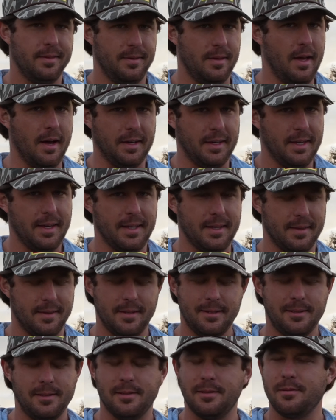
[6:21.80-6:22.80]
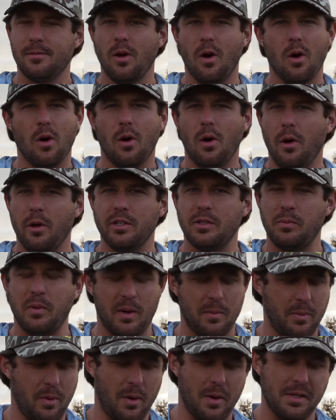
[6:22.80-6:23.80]
Again, this is all spare
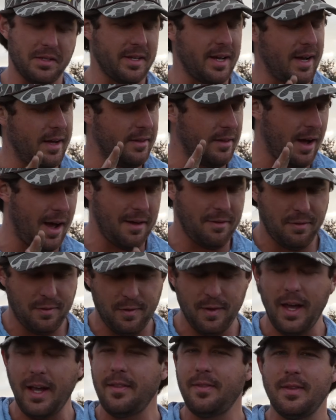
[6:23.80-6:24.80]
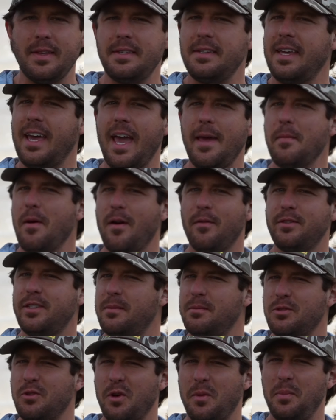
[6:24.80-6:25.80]
parts. I think this came off
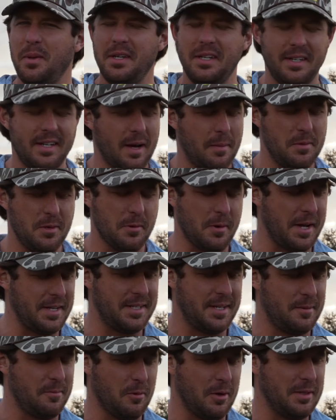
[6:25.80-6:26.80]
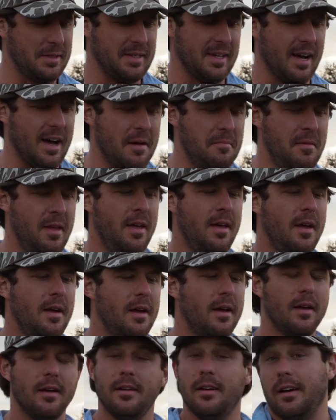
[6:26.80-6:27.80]
some sort of PDW I did one time.
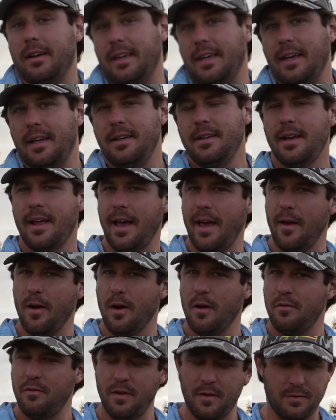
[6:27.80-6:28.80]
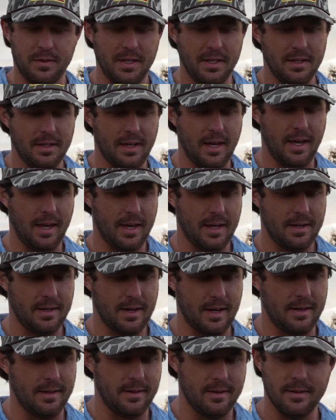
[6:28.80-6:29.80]
Again, AR-15 can,
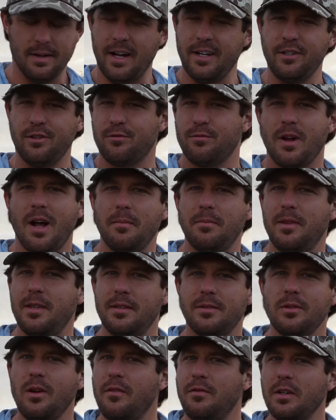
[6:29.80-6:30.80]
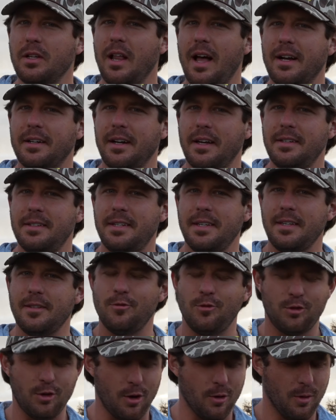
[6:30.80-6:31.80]
and I just robbed this off a Glock 19.
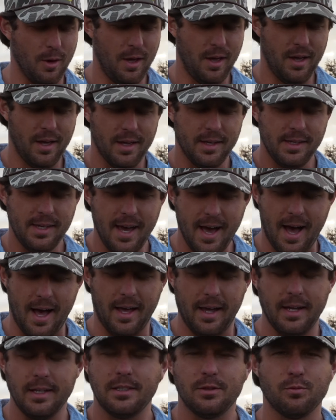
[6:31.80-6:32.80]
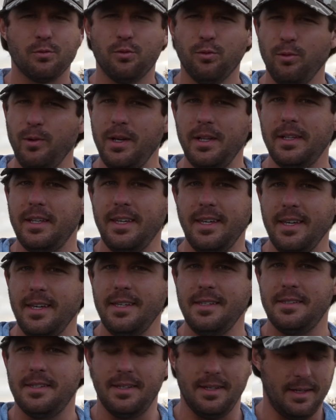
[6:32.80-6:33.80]
So yeah, it's really
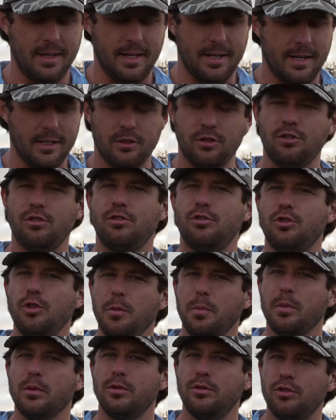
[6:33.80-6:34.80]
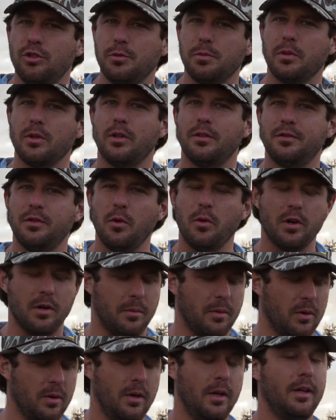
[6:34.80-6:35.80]
easy, and it's super, super
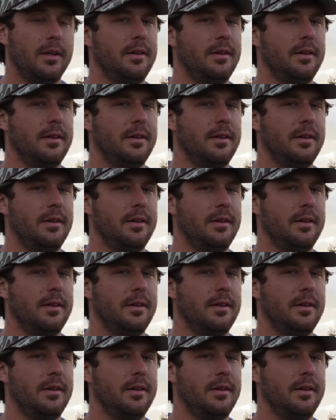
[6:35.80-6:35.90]
affordable.